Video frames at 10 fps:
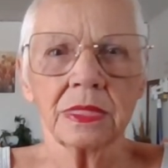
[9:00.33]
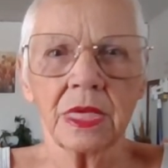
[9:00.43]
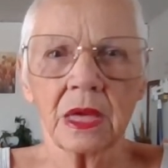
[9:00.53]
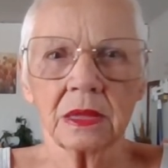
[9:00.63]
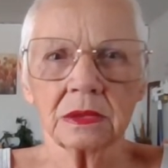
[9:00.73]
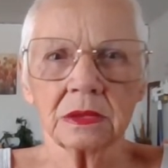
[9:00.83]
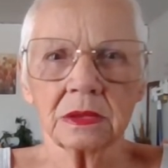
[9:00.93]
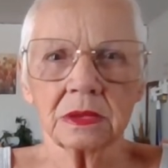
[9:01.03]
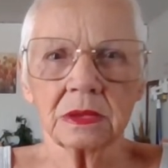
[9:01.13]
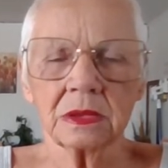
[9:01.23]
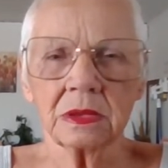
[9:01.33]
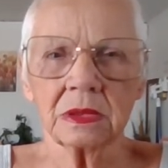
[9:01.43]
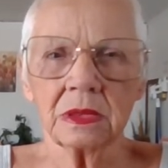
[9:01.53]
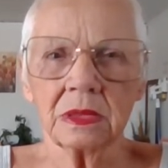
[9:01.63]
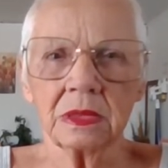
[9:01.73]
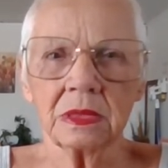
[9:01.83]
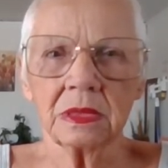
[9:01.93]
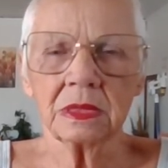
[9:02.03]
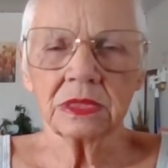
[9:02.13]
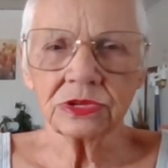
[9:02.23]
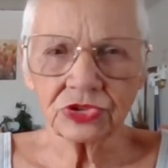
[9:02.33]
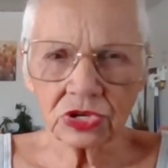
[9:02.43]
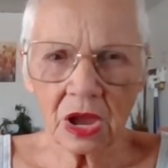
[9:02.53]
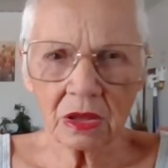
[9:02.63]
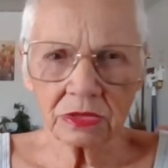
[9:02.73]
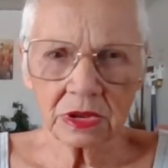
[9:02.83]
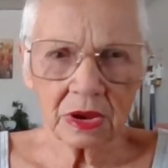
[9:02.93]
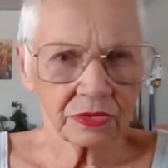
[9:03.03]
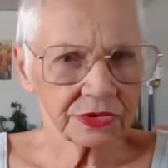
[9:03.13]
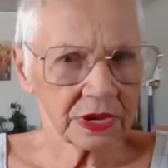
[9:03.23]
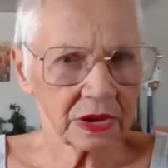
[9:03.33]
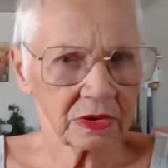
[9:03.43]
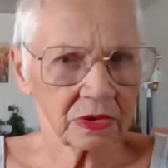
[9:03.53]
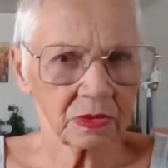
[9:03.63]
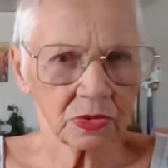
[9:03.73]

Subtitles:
That this child that I was carrying